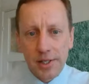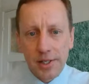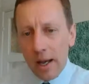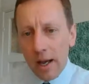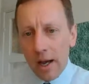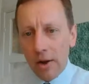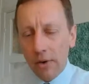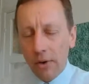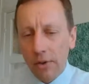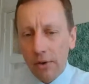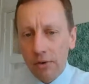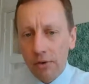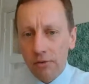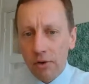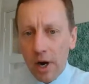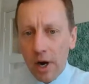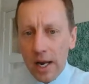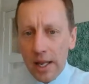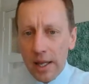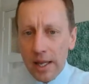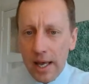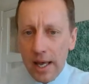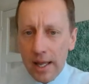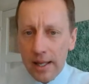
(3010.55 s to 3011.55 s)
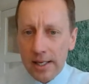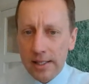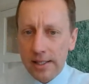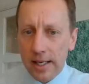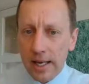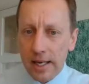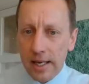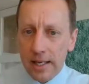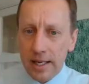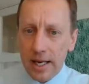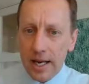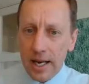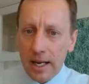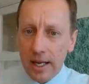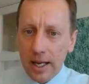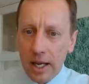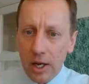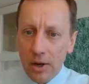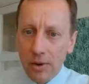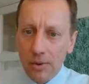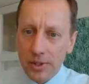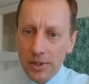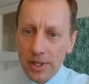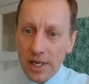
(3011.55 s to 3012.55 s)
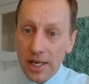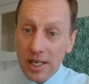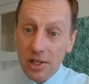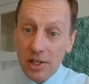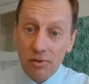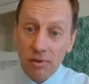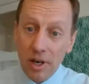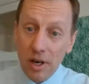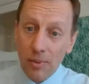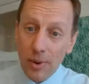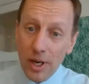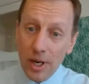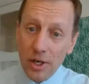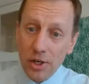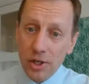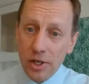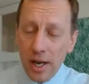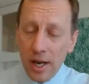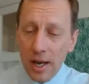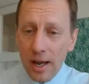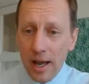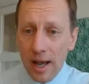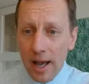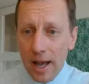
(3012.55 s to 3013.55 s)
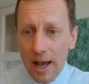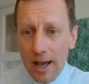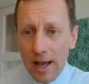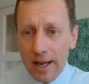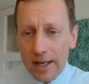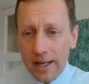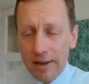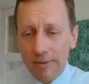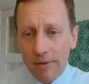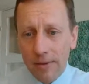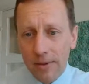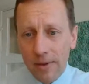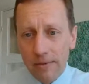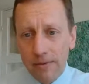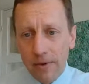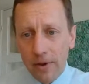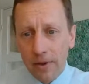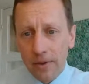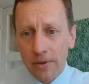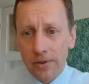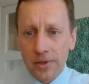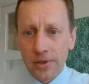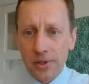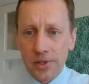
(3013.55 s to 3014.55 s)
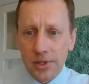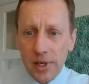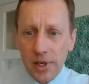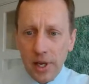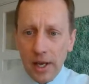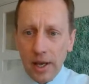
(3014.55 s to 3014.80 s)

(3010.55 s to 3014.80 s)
And on the right there, the 10-year gilt history, which, given the fund's